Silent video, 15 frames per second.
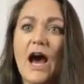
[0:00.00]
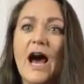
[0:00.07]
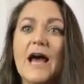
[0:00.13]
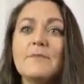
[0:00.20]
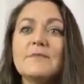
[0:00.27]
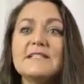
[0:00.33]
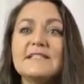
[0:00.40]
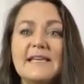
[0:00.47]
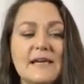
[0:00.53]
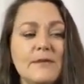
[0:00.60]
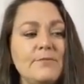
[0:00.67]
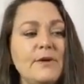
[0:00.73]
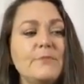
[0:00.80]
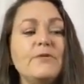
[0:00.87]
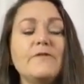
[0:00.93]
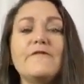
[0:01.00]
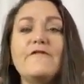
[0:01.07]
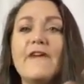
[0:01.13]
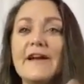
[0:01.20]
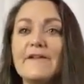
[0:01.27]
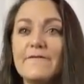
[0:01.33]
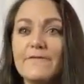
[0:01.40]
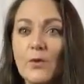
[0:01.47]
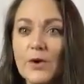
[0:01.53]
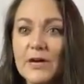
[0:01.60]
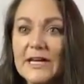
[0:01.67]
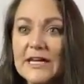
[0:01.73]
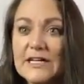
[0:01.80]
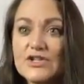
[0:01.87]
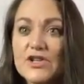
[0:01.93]
I'm seeing people fight for
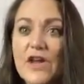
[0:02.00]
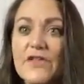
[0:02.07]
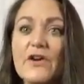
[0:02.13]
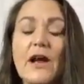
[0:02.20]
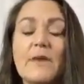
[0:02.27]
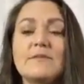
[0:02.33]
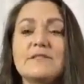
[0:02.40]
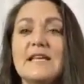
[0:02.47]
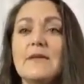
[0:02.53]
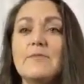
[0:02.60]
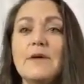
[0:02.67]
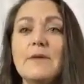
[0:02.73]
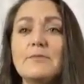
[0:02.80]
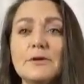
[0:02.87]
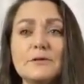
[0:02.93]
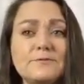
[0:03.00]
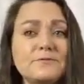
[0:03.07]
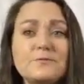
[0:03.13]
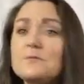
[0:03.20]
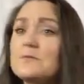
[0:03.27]
each other. I'm seeing people